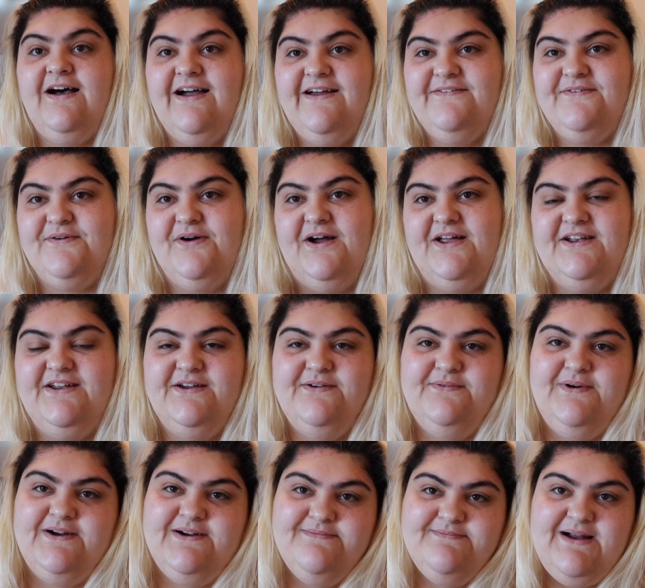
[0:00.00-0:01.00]
Hi everyone,
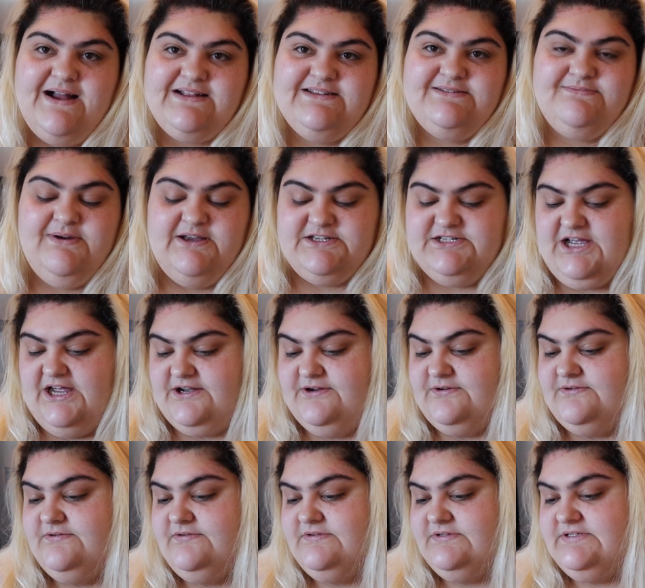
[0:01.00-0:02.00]
welcome back to my
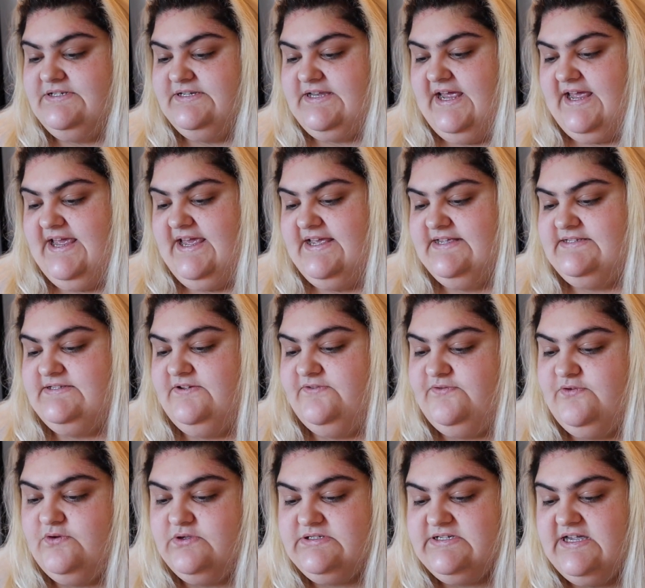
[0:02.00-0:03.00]
channel. Today is the
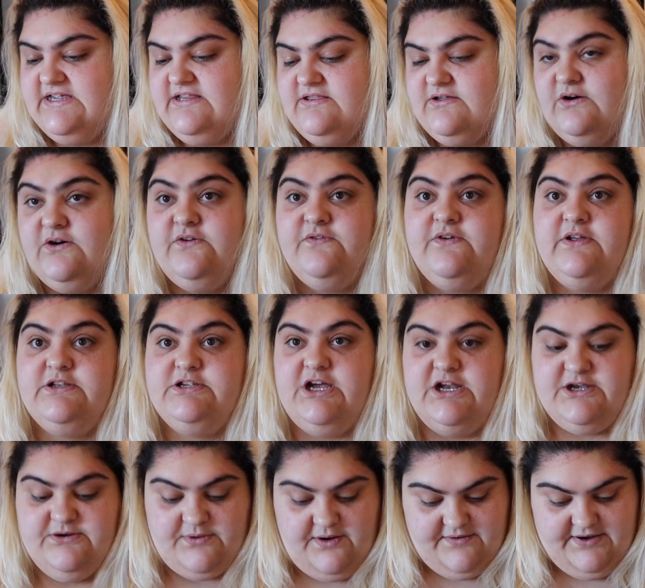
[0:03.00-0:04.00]
14th of
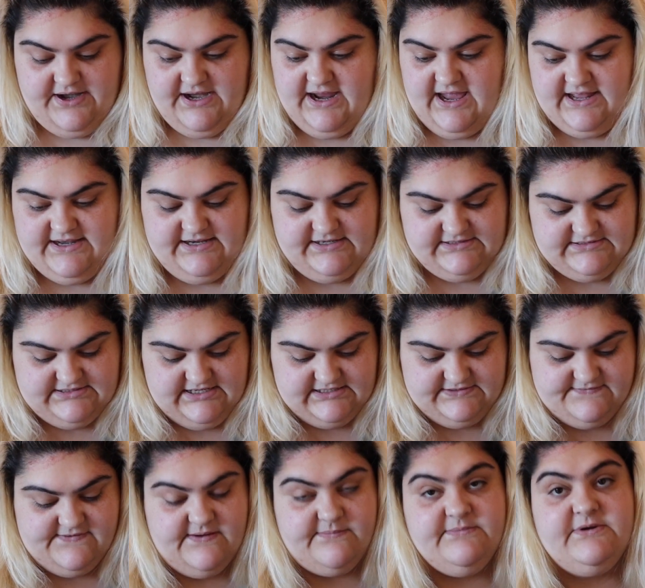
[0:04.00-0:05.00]
January and in today's
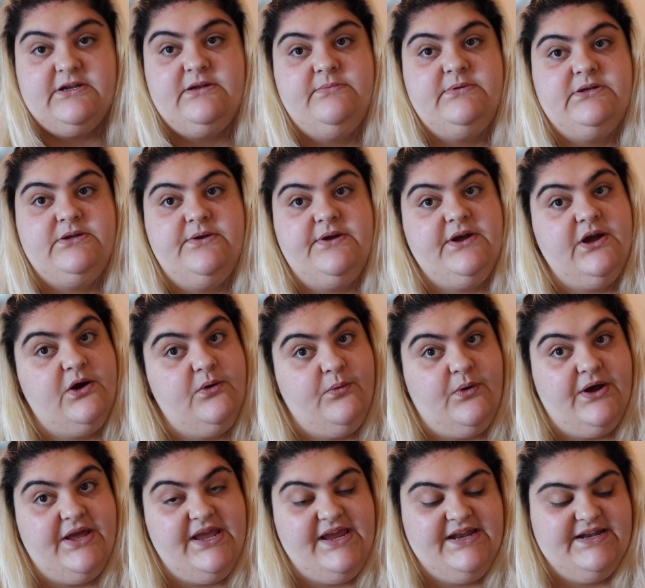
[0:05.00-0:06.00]
video I'm going to be doing a
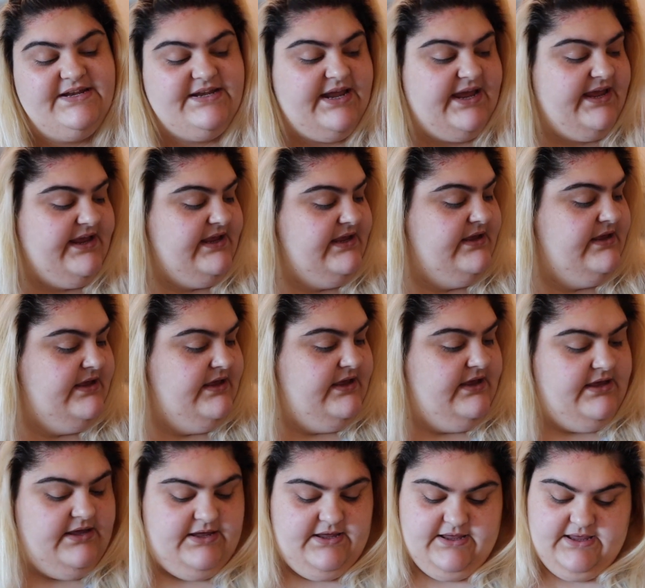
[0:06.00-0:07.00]
what I eat in a day.
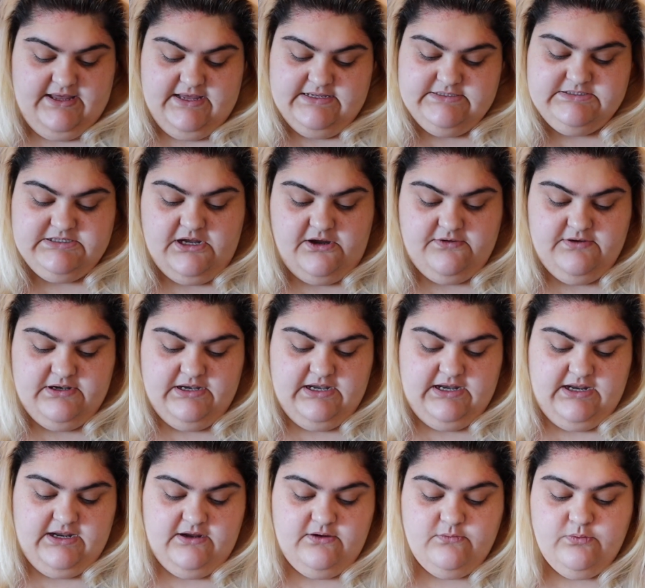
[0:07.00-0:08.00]
It is
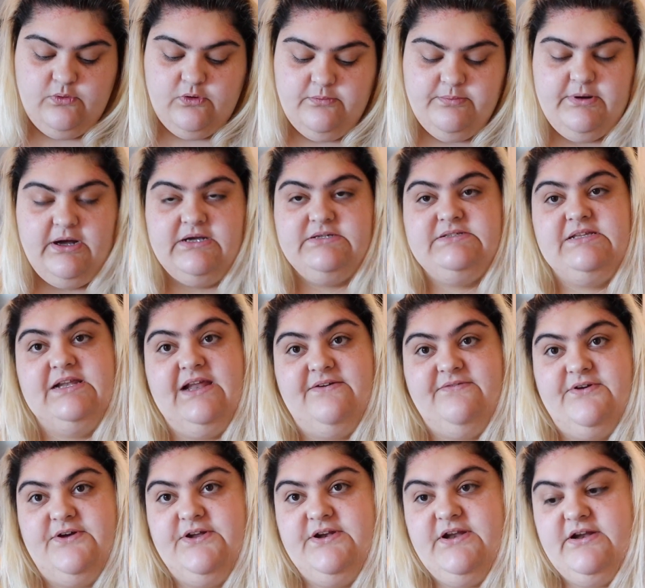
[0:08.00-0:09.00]
currently
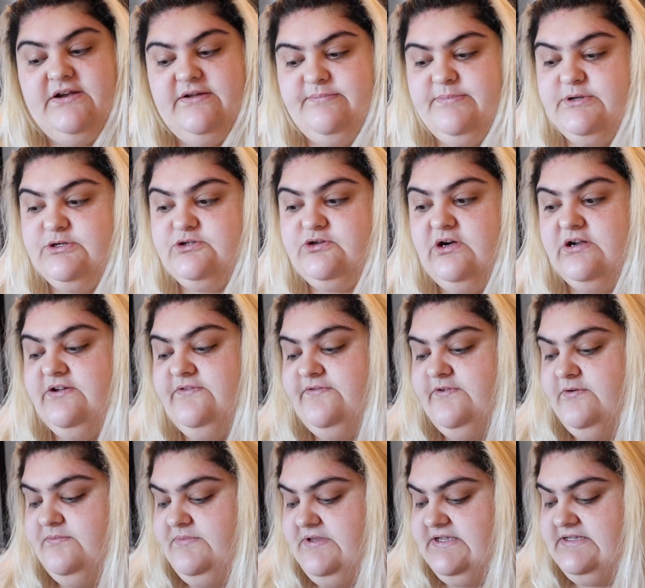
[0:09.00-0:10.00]
11:15 and I've been trying to
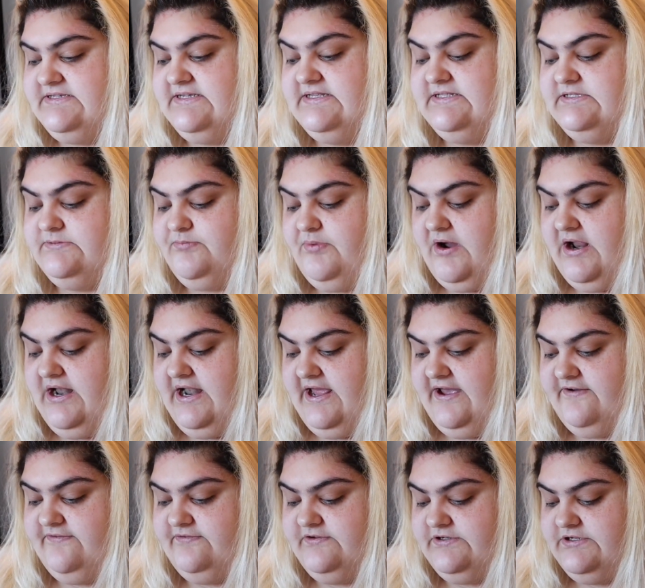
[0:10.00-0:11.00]
film this since Brett
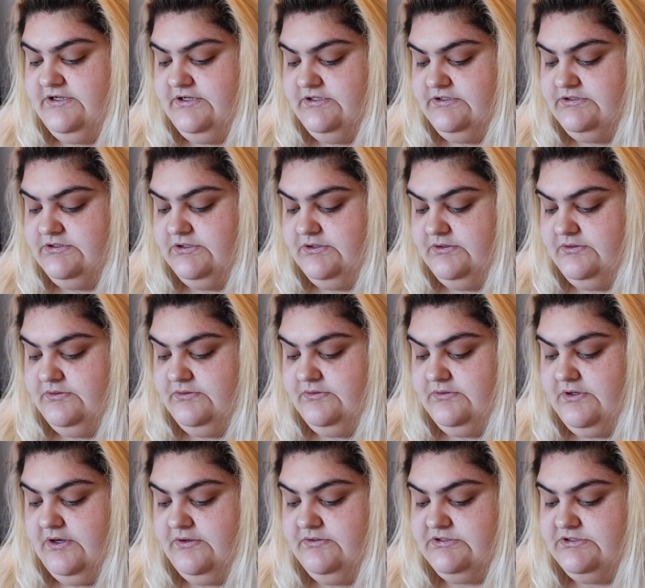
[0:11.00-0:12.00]
left to
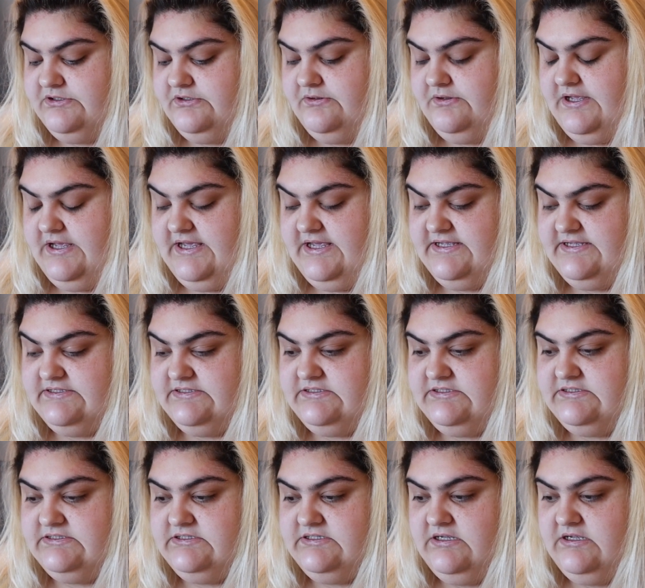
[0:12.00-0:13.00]
go to
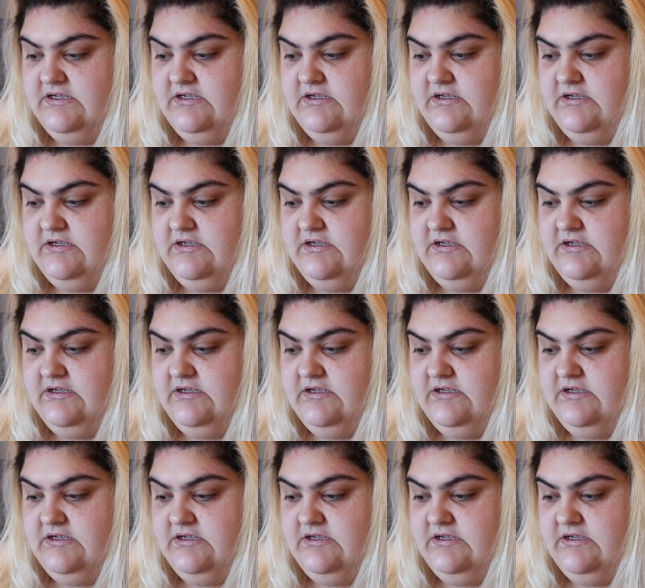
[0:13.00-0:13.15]
his